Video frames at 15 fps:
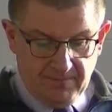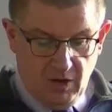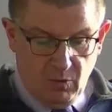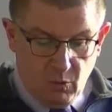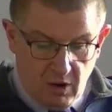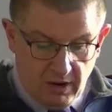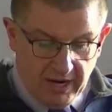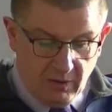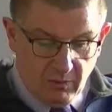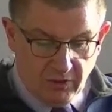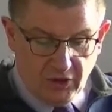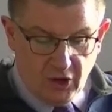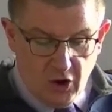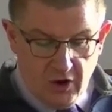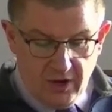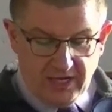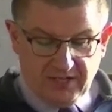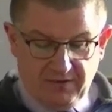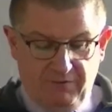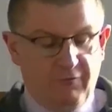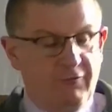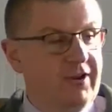Now, walking with God is
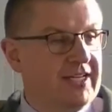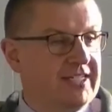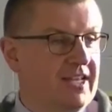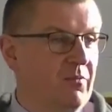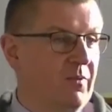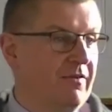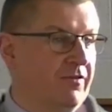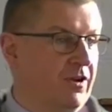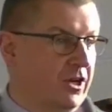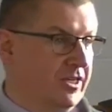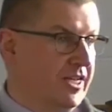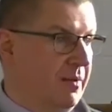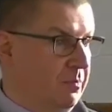a phrase that we've looked